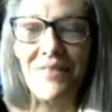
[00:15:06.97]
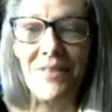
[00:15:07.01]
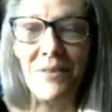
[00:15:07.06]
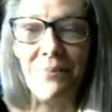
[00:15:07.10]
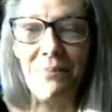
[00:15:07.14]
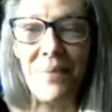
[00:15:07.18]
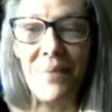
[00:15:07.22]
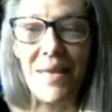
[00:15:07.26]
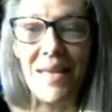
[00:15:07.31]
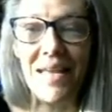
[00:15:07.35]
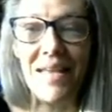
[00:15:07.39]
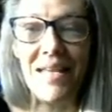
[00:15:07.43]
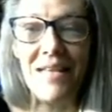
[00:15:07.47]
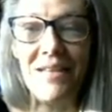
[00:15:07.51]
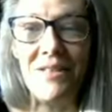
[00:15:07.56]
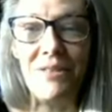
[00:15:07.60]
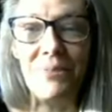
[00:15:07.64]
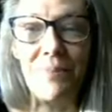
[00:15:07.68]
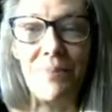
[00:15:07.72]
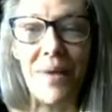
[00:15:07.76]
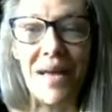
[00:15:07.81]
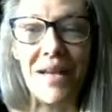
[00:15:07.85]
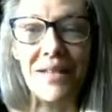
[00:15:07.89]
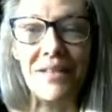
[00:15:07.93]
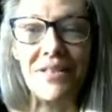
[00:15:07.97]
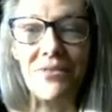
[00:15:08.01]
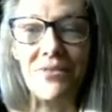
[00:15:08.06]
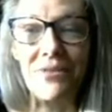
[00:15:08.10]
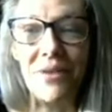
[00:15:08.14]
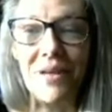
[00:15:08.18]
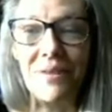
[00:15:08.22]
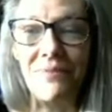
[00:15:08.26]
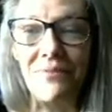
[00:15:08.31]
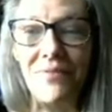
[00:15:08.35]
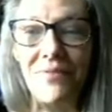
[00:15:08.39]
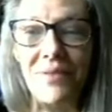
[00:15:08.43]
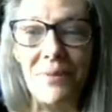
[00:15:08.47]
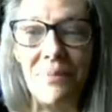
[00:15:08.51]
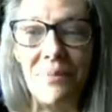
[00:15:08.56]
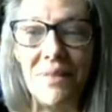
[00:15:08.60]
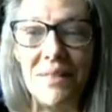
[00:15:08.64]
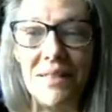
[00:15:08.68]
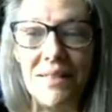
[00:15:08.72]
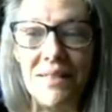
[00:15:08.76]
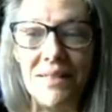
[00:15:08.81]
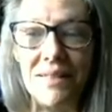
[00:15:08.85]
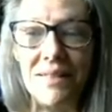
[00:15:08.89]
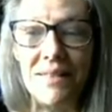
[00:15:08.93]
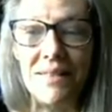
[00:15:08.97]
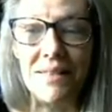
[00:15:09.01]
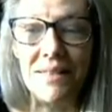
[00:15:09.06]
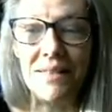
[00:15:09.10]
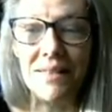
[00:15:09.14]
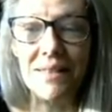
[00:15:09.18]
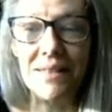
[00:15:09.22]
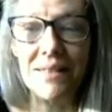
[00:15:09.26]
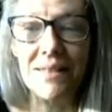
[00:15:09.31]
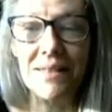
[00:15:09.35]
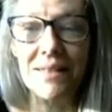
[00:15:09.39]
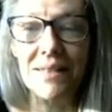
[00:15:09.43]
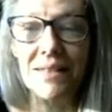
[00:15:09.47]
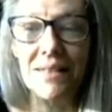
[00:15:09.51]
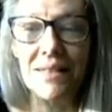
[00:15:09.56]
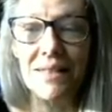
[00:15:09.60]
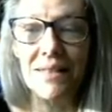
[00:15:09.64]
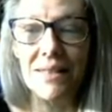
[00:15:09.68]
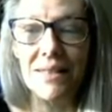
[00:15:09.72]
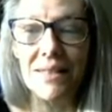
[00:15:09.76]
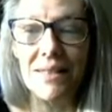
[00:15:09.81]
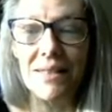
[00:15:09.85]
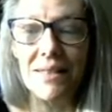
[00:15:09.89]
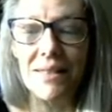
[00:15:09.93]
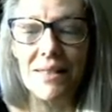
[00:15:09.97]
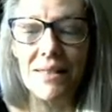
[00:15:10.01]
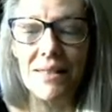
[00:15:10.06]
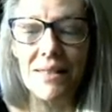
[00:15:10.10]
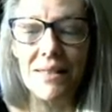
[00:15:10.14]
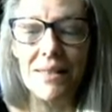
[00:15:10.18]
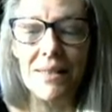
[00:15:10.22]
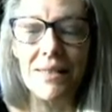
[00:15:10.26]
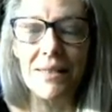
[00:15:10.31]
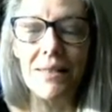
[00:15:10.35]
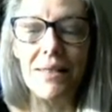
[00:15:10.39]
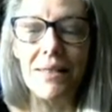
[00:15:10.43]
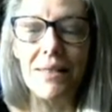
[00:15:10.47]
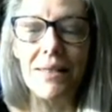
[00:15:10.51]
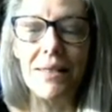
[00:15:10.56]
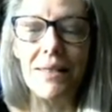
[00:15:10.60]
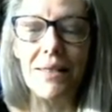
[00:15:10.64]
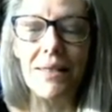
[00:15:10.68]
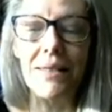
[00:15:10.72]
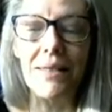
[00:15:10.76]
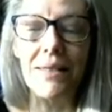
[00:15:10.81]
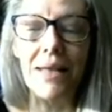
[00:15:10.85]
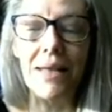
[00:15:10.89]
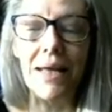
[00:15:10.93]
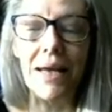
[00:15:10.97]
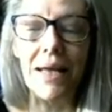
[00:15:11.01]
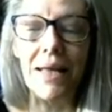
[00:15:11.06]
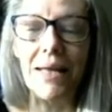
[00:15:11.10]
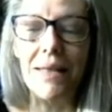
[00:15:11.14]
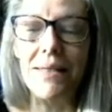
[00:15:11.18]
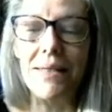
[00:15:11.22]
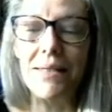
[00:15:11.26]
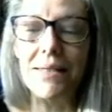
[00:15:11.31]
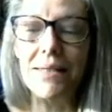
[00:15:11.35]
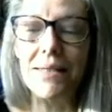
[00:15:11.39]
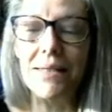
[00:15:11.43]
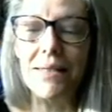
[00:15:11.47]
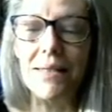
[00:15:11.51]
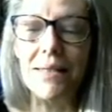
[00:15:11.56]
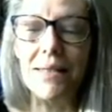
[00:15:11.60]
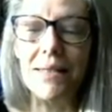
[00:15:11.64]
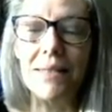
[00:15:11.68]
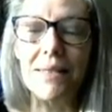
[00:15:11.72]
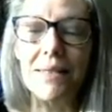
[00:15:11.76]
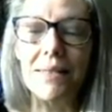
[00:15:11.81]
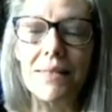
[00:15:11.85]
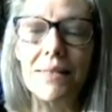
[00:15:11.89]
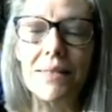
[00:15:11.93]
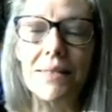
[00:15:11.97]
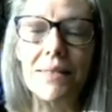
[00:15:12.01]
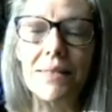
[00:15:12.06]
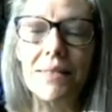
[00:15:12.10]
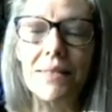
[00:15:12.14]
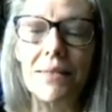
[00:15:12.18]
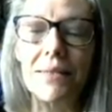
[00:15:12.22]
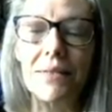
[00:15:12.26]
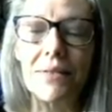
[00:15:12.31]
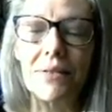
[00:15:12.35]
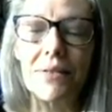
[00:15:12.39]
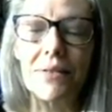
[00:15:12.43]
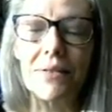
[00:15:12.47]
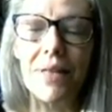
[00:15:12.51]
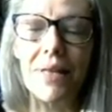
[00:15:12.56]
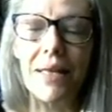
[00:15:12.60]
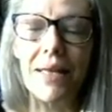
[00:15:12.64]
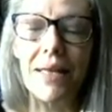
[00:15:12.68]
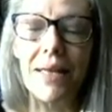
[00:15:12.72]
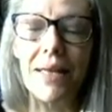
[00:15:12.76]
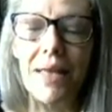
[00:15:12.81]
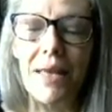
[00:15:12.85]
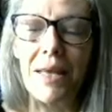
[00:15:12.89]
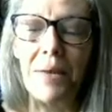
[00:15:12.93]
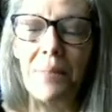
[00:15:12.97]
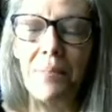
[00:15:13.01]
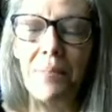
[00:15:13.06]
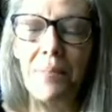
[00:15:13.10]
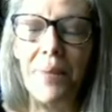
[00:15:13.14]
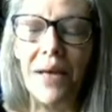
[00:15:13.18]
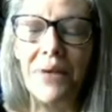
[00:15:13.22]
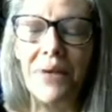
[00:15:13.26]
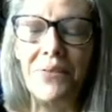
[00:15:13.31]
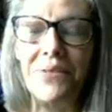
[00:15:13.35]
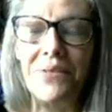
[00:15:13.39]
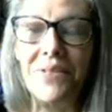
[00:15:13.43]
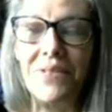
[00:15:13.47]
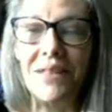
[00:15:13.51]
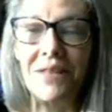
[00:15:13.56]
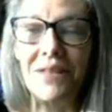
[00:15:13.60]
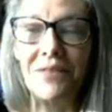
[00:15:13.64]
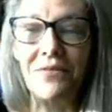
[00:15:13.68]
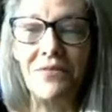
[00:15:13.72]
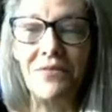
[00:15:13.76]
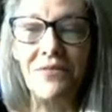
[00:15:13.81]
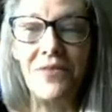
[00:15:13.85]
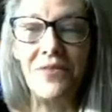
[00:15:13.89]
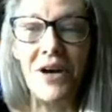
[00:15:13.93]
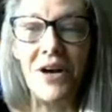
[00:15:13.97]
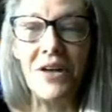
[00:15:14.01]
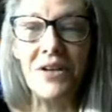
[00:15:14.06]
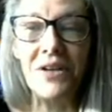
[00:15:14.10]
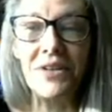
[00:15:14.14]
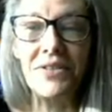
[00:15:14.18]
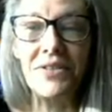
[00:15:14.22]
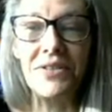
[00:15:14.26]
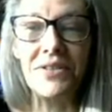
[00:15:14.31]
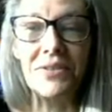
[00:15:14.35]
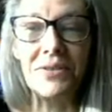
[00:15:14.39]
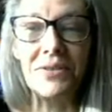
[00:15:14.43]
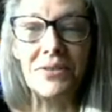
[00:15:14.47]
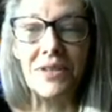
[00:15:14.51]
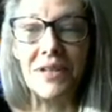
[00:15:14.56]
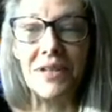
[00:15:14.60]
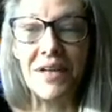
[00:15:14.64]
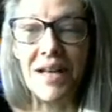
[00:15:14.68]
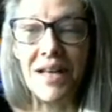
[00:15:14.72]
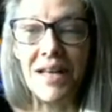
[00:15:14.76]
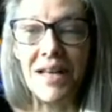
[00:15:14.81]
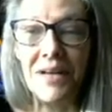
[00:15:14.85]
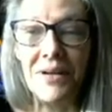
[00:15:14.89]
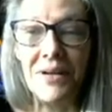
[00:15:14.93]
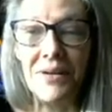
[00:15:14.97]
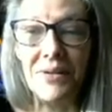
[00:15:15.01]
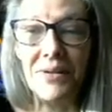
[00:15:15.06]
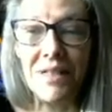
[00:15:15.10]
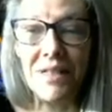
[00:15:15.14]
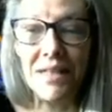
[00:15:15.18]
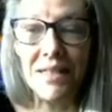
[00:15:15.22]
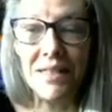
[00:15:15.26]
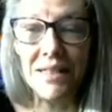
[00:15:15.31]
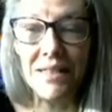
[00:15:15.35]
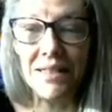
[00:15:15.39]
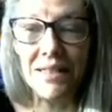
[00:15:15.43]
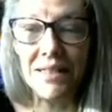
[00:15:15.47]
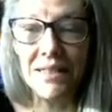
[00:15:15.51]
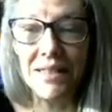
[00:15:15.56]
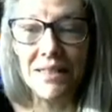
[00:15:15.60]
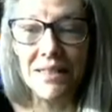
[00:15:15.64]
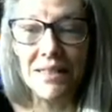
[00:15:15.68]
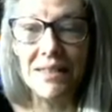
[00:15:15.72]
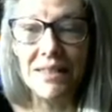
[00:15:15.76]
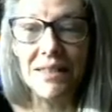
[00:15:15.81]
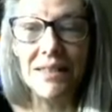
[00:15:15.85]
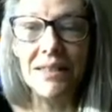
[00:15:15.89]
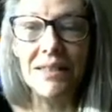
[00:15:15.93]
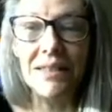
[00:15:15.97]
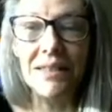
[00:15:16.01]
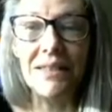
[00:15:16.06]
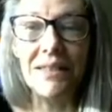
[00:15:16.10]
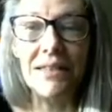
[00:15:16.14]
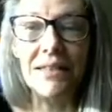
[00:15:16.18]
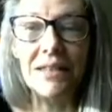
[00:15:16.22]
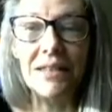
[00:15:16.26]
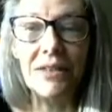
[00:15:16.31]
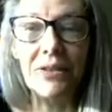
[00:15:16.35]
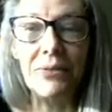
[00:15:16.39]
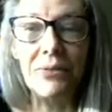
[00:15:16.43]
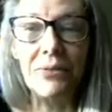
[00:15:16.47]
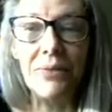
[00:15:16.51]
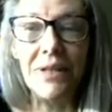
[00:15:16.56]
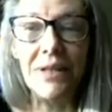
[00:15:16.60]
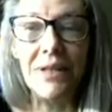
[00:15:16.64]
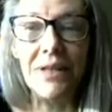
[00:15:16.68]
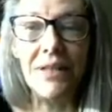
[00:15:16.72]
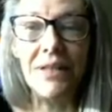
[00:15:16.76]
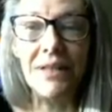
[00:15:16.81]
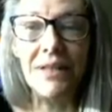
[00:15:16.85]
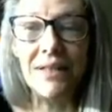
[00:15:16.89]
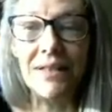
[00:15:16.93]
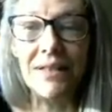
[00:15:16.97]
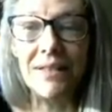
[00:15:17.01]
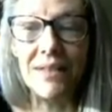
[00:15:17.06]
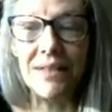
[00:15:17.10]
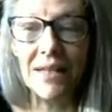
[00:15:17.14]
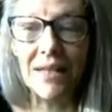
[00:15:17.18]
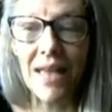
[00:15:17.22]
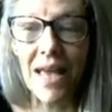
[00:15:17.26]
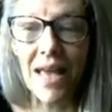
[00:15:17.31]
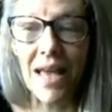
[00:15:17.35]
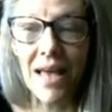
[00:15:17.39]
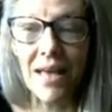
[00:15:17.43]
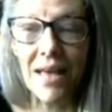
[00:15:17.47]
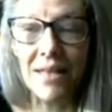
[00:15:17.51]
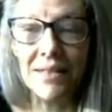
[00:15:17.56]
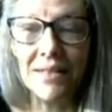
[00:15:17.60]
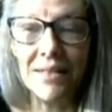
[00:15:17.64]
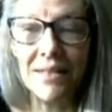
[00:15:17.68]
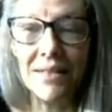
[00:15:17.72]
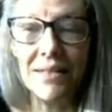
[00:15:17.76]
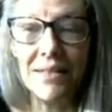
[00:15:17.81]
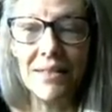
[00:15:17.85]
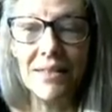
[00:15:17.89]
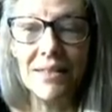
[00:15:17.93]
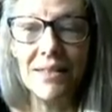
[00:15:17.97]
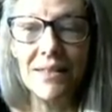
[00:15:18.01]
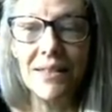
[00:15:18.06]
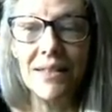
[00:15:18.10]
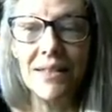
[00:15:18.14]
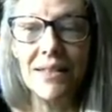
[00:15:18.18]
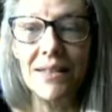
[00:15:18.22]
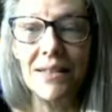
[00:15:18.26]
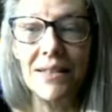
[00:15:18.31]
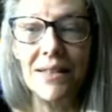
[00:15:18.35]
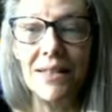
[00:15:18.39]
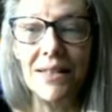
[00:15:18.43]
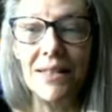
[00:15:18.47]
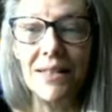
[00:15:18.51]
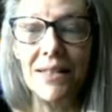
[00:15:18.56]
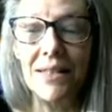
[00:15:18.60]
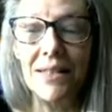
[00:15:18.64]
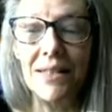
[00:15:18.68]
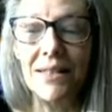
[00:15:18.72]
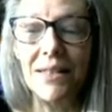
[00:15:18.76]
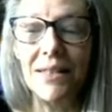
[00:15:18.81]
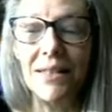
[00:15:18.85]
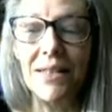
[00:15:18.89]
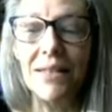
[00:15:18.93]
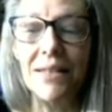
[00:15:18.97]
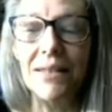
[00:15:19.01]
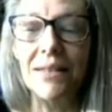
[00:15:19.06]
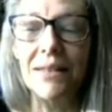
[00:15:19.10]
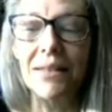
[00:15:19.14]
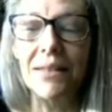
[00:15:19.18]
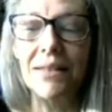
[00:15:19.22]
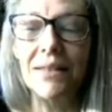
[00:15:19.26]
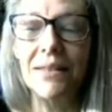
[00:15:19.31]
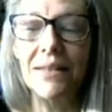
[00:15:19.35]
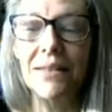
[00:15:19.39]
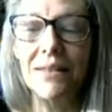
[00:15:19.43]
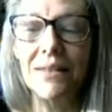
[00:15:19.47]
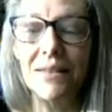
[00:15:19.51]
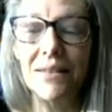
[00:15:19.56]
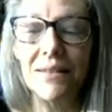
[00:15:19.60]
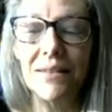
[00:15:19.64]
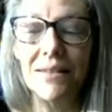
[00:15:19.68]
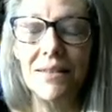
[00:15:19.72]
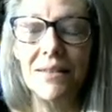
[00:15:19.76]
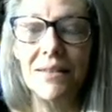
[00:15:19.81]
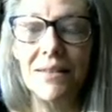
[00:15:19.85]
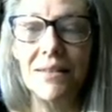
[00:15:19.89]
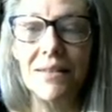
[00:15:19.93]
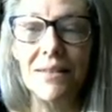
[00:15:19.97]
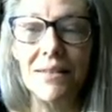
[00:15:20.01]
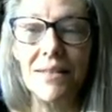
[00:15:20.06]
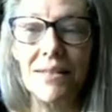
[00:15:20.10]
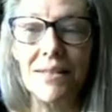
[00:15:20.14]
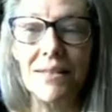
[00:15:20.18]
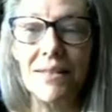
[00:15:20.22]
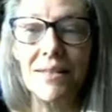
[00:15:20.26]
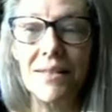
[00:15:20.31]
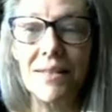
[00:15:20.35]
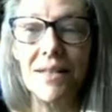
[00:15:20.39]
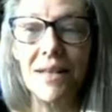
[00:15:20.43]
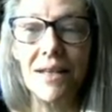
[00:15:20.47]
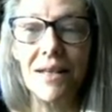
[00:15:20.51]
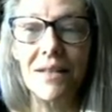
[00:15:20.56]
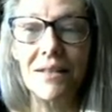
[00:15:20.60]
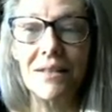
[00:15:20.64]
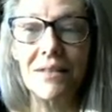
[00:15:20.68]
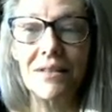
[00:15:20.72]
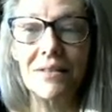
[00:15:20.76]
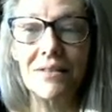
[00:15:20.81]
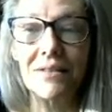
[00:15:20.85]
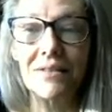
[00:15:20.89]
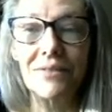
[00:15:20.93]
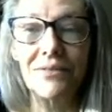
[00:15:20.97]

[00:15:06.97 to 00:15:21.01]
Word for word: page back to amphibians. The knight is looks like a pouncing fox or a coyote. The queen is a cat, and the king is a tiger.